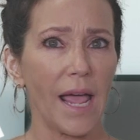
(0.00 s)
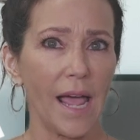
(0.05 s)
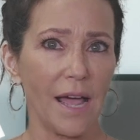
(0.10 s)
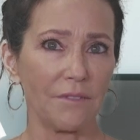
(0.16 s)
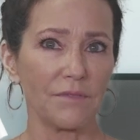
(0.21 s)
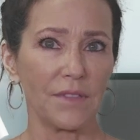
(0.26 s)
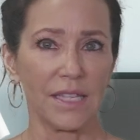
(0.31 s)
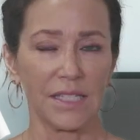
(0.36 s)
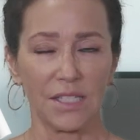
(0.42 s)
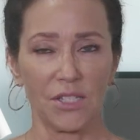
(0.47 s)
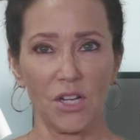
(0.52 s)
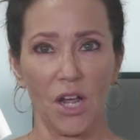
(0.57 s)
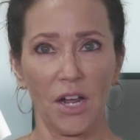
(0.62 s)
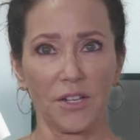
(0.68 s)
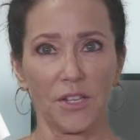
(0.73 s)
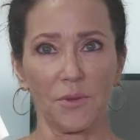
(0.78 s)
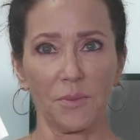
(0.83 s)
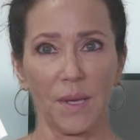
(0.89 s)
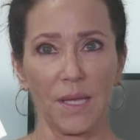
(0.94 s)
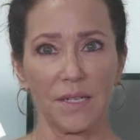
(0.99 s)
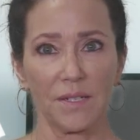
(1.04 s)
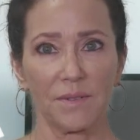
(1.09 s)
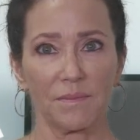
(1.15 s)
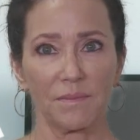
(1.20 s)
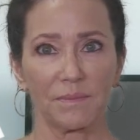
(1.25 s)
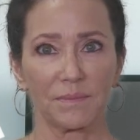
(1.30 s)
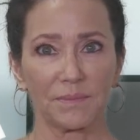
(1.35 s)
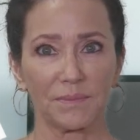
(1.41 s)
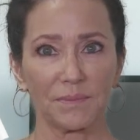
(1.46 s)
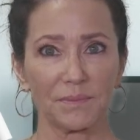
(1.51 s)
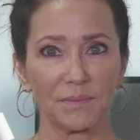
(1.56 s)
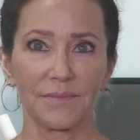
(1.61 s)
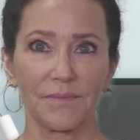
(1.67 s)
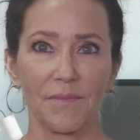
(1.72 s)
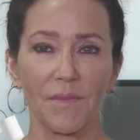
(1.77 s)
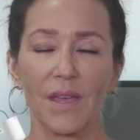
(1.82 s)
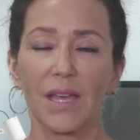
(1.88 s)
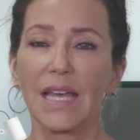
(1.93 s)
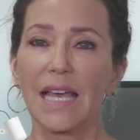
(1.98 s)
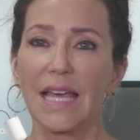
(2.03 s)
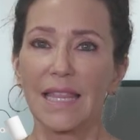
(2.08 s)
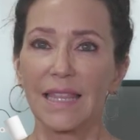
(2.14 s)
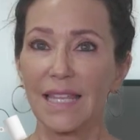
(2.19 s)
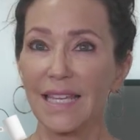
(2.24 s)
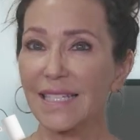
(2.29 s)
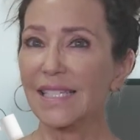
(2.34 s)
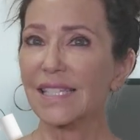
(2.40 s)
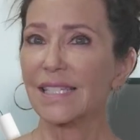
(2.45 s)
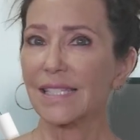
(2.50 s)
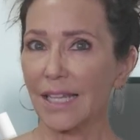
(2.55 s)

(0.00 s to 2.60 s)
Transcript: have this document. This